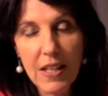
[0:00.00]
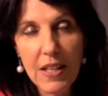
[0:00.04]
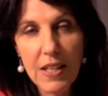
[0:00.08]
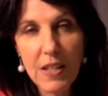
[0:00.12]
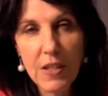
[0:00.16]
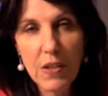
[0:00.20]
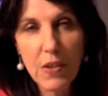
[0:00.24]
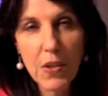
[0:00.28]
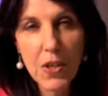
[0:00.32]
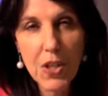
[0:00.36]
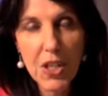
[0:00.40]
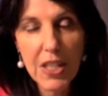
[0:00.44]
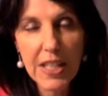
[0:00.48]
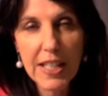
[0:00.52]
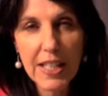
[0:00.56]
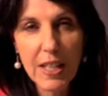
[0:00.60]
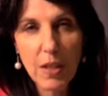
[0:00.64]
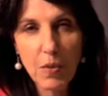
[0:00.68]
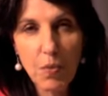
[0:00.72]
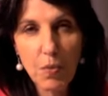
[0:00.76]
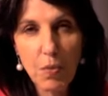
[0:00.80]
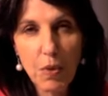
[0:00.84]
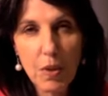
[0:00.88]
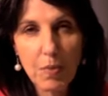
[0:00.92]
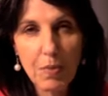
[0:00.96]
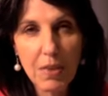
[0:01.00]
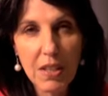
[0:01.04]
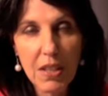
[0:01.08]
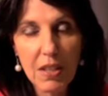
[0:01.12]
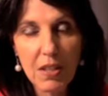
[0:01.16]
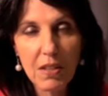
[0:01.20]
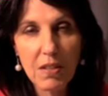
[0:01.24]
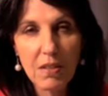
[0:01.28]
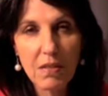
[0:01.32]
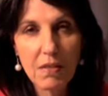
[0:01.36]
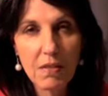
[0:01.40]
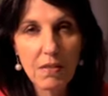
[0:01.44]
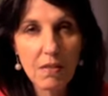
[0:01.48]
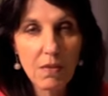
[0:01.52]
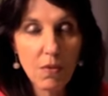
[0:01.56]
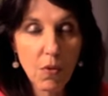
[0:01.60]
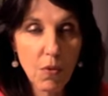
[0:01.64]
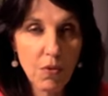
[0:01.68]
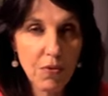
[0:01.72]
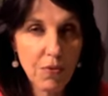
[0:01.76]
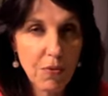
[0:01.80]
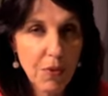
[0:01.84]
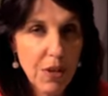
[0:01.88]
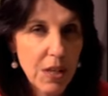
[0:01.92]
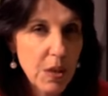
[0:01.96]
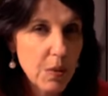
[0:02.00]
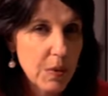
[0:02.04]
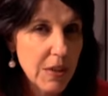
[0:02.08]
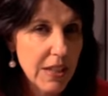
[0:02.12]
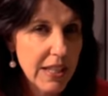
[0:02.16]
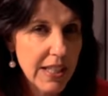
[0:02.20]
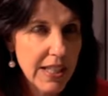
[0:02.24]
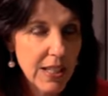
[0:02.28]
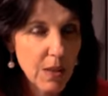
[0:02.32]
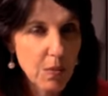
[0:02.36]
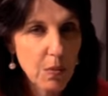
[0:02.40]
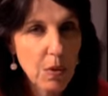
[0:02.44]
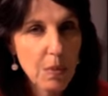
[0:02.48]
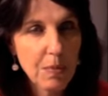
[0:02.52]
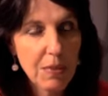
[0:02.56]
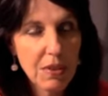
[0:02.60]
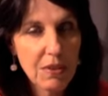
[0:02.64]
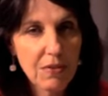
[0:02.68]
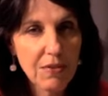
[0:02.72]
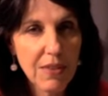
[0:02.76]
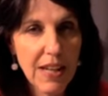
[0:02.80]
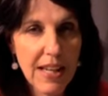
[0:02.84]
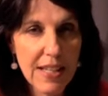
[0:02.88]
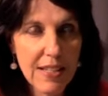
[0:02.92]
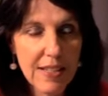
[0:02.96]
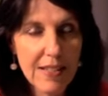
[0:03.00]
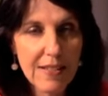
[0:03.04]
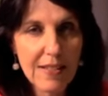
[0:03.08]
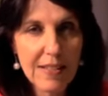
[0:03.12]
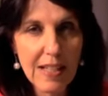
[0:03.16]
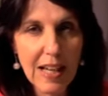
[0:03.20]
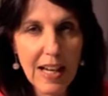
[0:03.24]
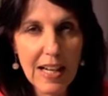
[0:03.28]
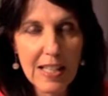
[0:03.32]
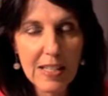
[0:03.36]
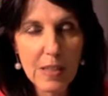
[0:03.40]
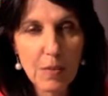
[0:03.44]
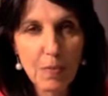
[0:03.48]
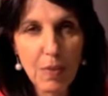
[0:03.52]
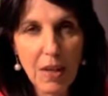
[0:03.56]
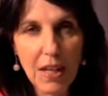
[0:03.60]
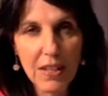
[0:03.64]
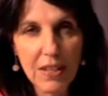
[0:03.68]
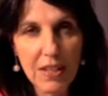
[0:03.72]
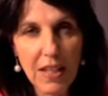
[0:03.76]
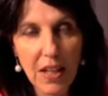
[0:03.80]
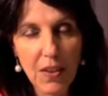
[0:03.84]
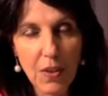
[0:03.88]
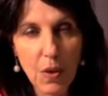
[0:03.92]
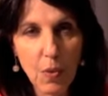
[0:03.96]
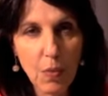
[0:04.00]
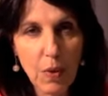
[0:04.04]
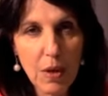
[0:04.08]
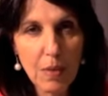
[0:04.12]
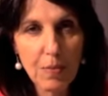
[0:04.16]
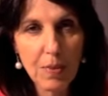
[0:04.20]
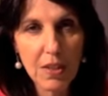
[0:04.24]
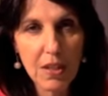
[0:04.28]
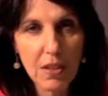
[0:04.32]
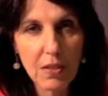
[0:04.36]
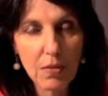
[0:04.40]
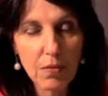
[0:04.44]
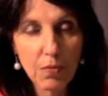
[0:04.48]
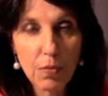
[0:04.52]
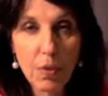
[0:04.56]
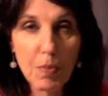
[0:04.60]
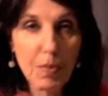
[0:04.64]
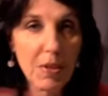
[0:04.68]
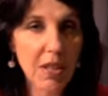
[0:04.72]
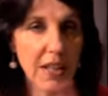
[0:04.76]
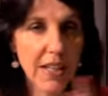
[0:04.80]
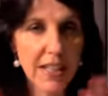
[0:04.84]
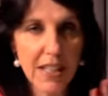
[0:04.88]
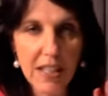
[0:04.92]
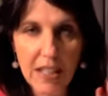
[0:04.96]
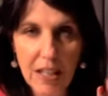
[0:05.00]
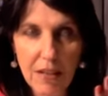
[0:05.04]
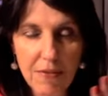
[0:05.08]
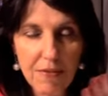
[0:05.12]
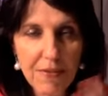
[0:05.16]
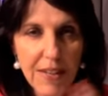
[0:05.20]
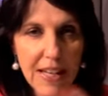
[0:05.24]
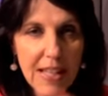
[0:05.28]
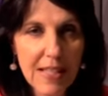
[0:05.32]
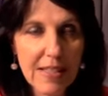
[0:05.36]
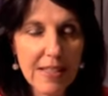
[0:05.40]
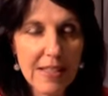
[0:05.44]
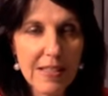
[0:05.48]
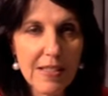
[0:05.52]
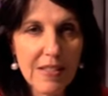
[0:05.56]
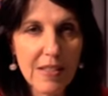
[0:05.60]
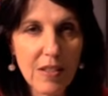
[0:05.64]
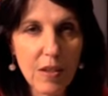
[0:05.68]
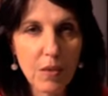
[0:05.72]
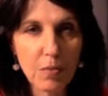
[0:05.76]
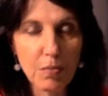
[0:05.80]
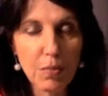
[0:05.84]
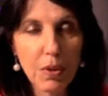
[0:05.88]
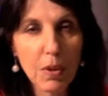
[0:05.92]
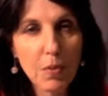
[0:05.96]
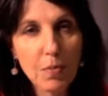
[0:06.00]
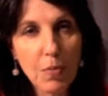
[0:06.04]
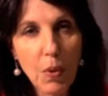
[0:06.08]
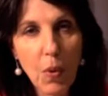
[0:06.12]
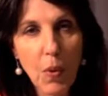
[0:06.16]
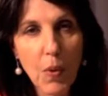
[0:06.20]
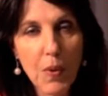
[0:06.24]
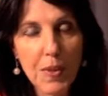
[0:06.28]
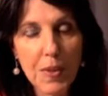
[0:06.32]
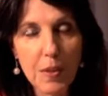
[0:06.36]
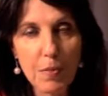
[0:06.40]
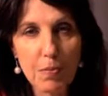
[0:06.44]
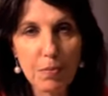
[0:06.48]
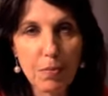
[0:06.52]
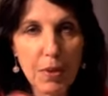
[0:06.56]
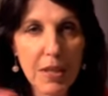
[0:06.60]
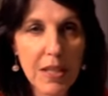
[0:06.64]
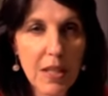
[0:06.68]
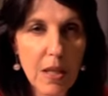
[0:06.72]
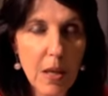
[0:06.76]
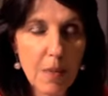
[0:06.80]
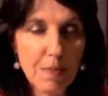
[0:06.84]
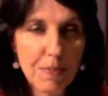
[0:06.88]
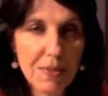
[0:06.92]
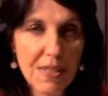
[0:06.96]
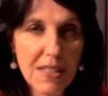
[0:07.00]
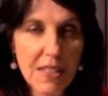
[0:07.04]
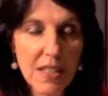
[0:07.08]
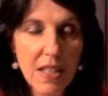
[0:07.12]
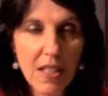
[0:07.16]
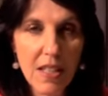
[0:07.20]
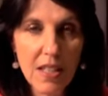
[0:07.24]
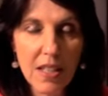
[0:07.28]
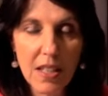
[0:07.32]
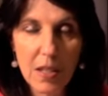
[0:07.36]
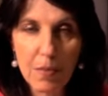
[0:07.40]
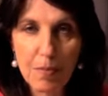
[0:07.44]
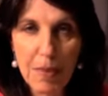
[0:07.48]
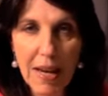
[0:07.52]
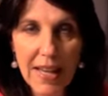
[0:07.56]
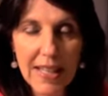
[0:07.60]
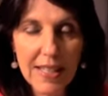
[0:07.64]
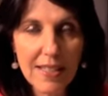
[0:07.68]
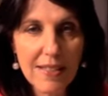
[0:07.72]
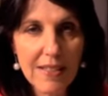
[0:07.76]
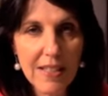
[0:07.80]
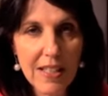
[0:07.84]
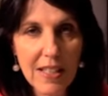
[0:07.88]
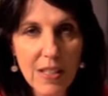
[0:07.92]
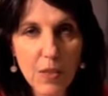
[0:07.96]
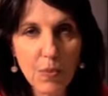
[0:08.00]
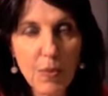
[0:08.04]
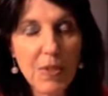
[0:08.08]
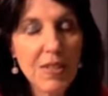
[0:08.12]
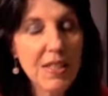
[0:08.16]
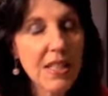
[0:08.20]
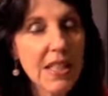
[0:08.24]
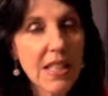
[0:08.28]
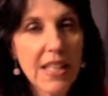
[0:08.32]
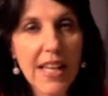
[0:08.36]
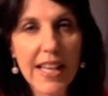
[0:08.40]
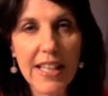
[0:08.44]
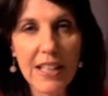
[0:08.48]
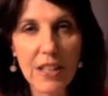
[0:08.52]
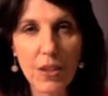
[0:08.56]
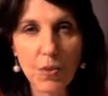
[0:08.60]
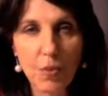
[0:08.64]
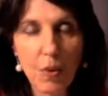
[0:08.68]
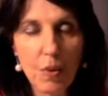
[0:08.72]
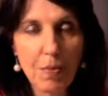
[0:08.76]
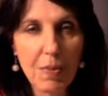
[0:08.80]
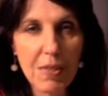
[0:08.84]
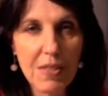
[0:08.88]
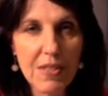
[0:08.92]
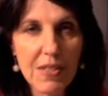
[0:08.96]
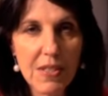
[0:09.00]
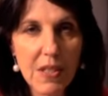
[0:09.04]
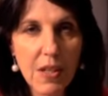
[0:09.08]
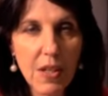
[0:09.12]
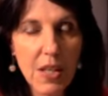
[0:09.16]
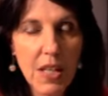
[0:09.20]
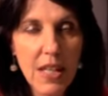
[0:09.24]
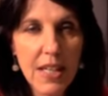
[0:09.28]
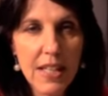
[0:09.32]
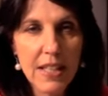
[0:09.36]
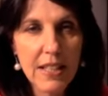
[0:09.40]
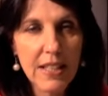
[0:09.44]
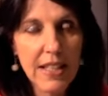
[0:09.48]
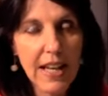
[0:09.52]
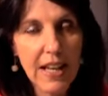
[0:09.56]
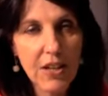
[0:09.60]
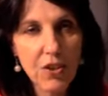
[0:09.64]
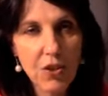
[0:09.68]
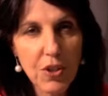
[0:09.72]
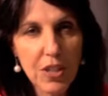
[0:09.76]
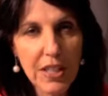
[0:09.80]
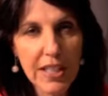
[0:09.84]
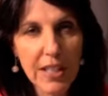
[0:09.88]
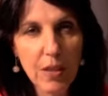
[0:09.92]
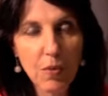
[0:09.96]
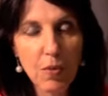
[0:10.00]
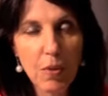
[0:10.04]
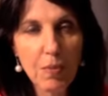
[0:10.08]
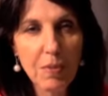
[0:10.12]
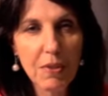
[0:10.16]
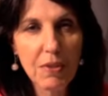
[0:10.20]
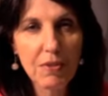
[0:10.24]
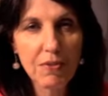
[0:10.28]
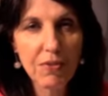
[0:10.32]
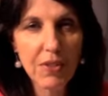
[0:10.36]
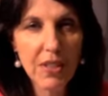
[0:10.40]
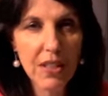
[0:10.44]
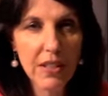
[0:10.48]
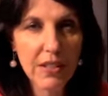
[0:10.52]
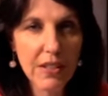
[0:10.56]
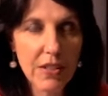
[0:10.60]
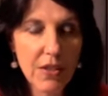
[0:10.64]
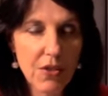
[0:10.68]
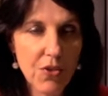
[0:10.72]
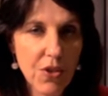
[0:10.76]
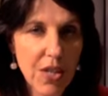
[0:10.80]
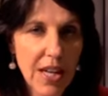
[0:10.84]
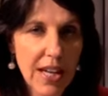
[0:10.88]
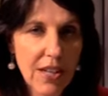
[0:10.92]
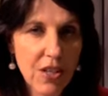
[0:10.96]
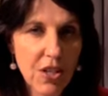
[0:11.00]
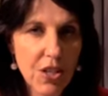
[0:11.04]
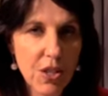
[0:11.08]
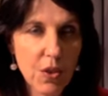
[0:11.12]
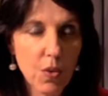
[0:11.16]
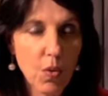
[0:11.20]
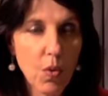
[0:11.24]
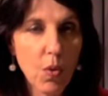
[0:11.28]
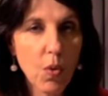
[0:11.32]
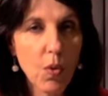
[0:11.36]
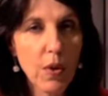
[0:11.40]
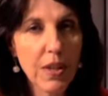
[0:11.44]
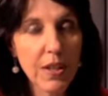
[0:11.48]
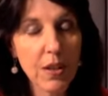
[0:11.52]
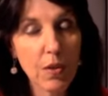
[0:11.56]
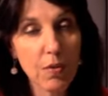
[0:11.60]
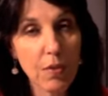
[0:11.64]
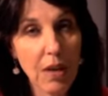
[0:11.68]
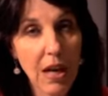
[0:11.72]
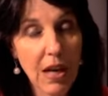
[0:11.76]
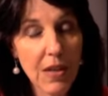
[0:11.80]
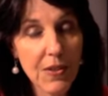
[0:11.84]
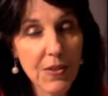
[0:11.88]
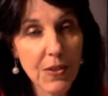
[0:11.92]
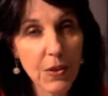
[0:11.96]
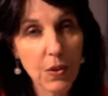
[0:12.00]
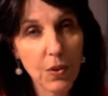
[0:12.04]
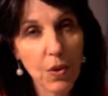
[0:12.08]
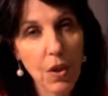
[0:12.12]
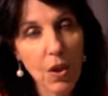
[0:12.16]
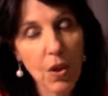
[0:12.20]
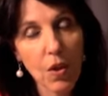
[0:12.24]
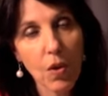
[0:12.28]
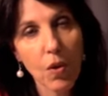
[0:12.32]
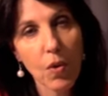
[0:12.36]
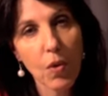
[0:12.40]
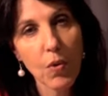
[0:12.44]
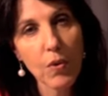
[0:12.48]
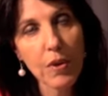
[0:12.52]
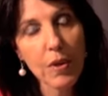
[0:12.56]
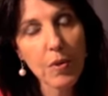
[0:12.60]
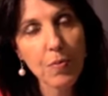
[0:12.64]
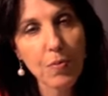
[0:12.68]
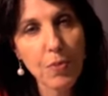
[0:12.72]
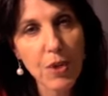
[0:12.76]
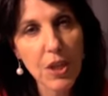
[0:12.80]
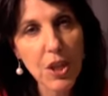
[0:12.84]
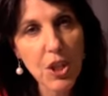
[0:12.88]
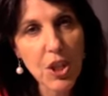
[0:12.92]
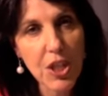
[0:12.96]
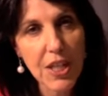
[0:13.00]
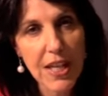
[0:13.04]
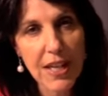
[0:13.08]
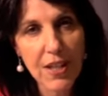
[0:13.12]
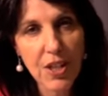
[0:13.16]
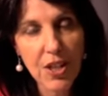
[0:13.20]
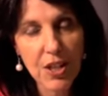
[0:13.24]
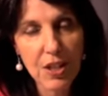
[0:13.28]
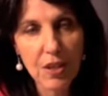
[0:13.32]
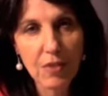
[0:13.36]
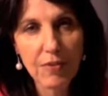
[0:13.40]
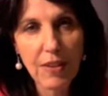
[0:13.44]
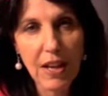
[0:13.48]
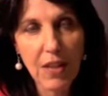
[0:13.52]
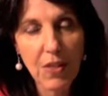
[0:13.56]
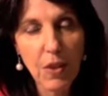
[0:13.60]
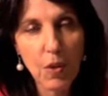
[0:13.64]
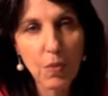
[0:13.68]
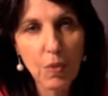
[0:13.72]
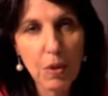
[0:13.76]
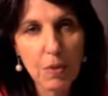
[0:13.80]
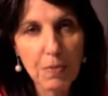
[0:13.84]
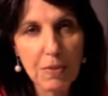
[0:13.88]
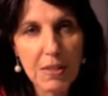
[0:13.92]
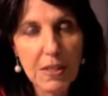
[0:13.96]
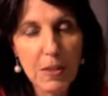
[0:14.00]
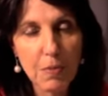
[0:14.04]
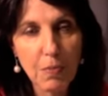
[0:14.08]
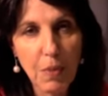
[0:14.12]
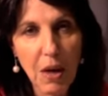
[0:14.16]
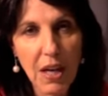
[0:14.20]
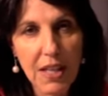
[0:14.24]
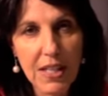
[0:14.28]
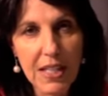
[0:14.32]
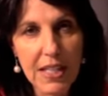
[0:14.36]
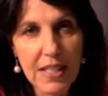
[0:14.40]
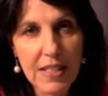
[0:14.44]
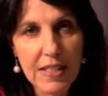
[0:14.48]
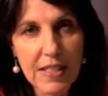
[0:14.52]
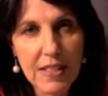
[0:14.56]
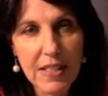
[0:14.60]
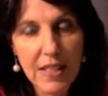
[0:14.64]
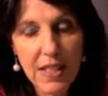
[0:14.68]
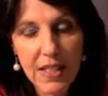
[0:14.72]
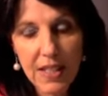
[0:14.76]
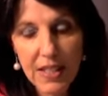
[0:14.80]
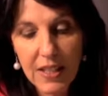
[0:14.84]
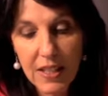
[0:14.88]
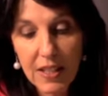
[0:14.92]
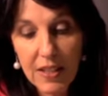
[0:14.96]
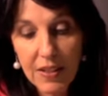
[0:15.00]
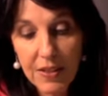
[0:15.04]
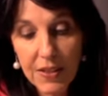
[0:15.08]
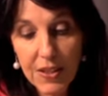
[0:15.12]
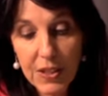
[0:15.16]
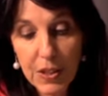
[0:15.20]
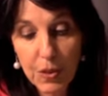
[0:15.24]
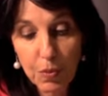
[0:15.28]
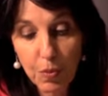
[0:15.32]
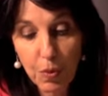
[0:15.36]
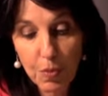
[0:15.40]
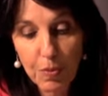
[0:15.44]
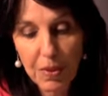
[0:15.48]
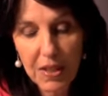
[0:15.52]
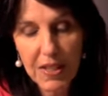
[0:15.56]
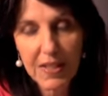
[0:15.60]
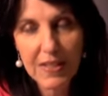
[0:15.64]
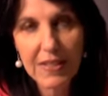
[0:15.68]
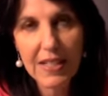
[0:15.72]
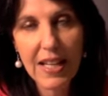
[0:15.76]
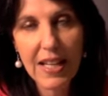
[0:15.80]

usually women, or frequently women, fantasize about other women. Women are in our faces, on billboards and pinups and magazines. We see naked women. So naturally women feel an attraction or an arousal or an appreciation of other women's bodies. This woman has